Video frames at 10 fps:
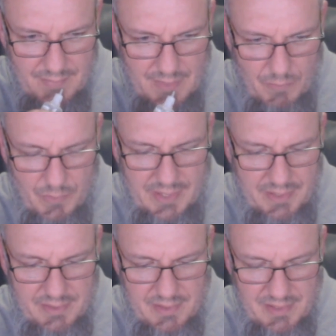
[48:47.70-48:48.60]

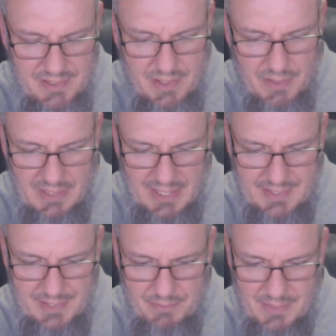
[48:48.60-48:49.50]
where, you know, like
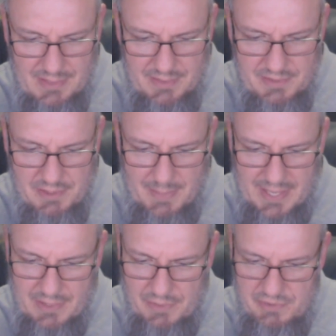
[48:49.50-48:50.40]
in regular
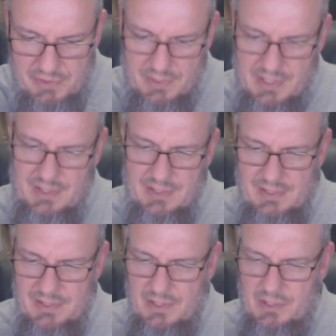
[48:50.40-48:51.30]
tobaccos, you can
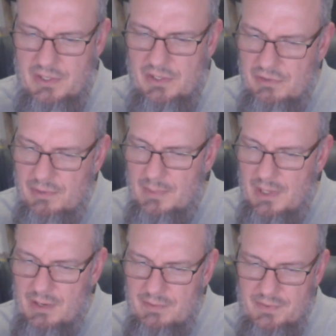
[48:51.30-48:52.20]
use them
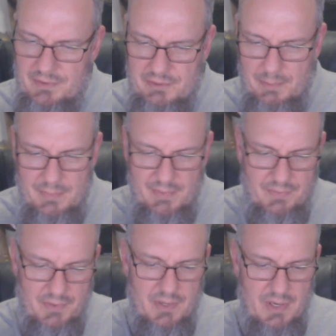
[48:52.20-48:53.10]
low for a
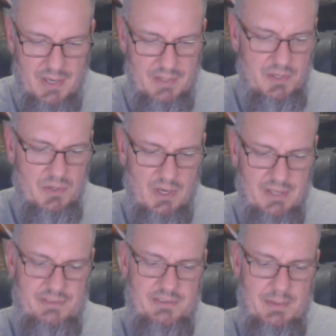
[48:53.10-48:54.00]

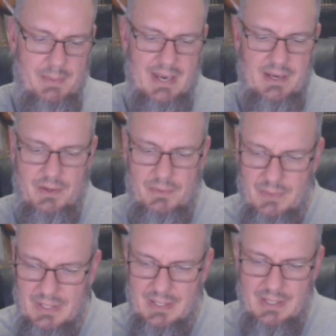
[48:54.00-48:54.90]
nuanced tobacco.
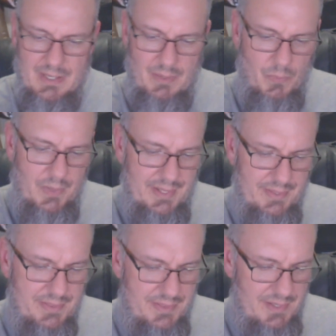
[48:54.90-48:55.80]

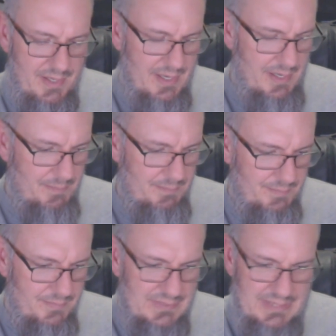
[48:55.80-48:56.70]
With
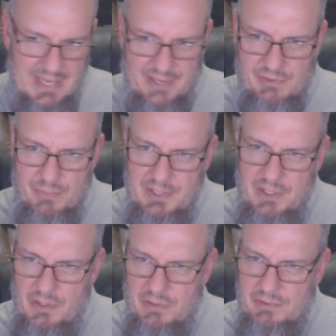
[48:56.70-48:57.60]
nets, when you
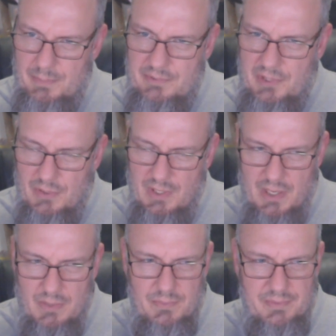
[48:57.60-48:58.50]
use them too
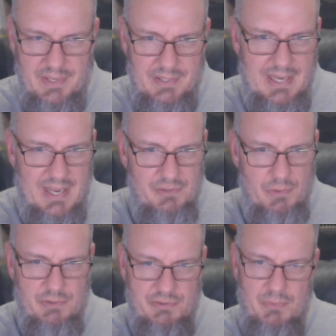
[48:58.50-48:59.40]
low, their
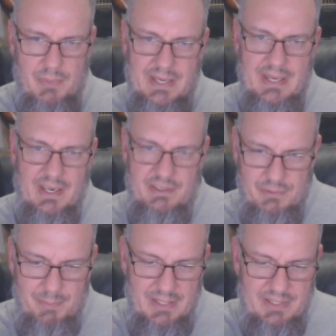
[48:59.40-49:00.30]
natural sweet edge
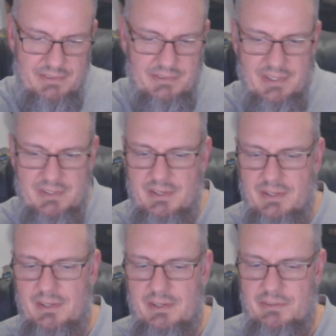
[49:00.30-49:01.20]
bleeds into
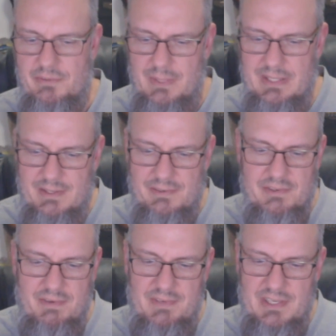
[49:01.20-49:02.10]
the sweetness
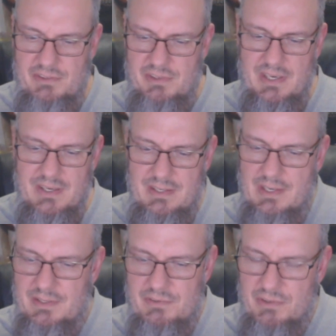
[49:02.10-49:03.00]
of VG, and
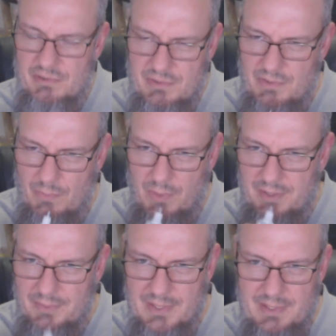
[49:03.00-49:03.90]
they're just too watery